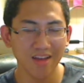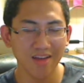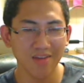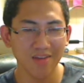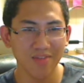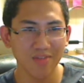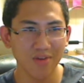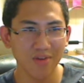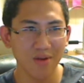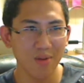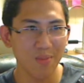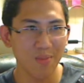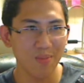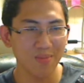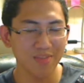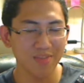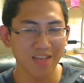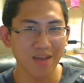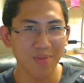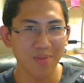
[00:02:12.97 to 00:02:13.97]
from
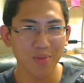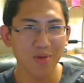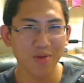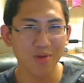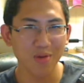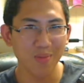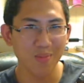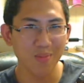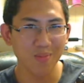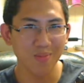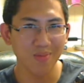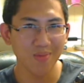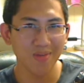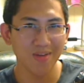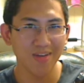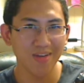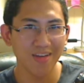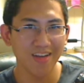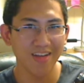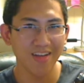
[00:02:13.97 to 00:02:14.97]
Scott Pilgrim
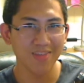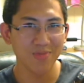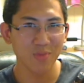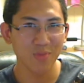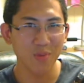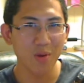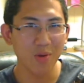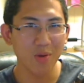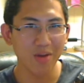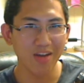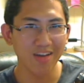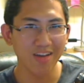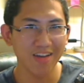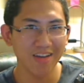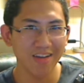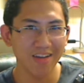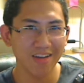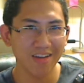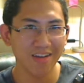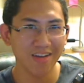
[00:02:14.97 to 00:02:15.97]
as Ramona.
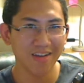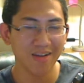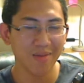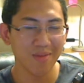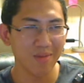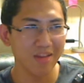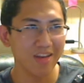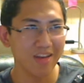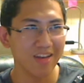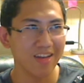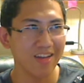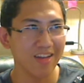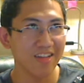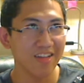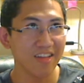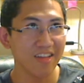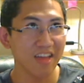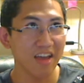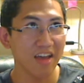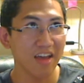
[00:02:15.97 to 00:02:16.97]
I mean,
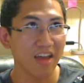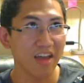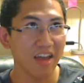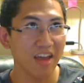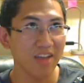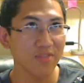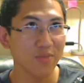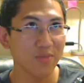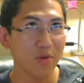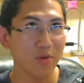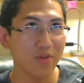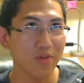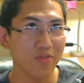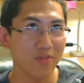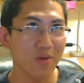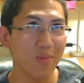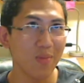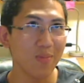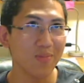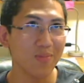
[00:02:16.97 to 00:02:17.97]
yeah, as Ramona
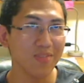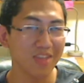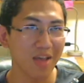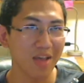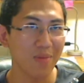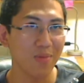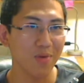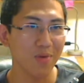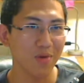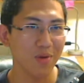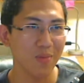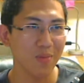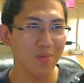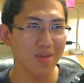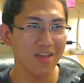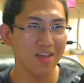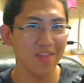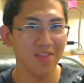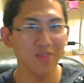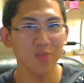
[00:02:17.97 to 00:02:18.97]
from Scott Pilgrim
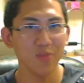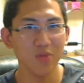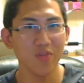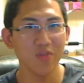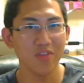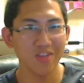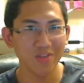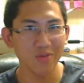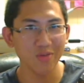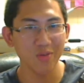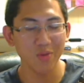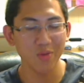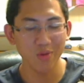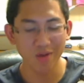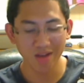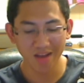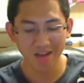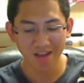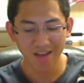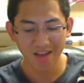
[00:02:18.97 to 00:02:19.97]
in this movie too.
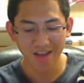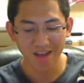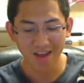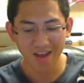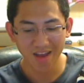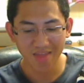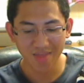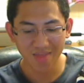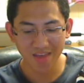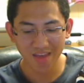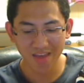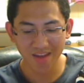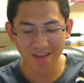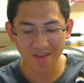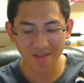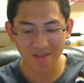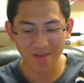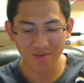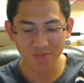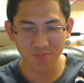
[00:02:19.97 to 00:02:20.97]
And
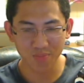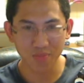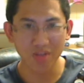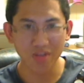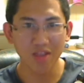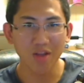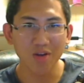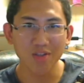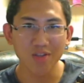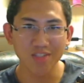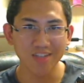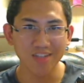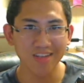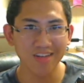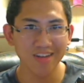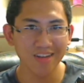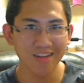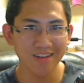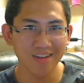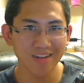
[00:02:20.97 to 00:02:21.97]
then there's Brie
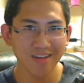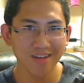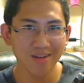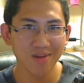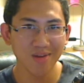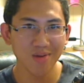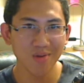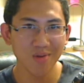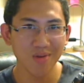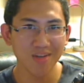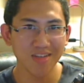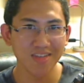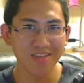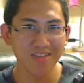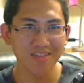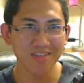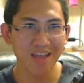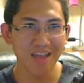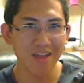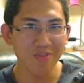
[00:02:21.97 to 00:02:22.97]
Larson, who
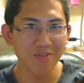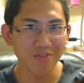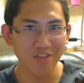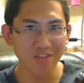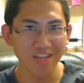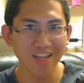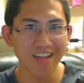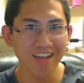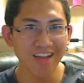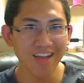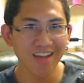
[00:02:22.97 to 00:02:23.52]
was Envy,